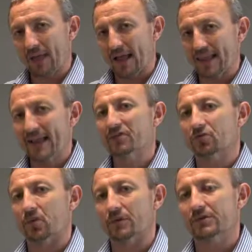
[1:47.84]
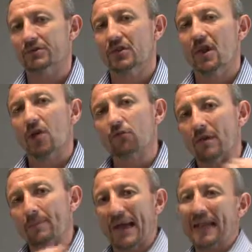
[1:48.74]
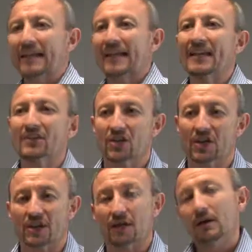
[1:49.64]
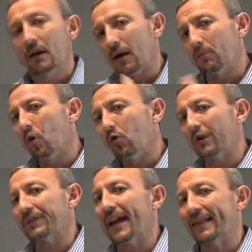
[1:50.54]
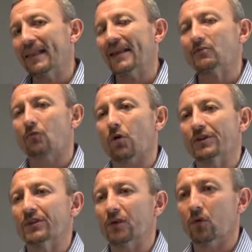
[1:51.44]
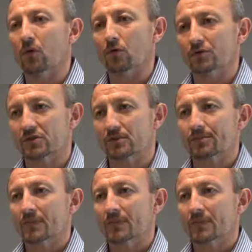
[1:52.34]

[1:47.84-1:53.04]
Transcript: electrons repelling each other. And more on that later on in the course.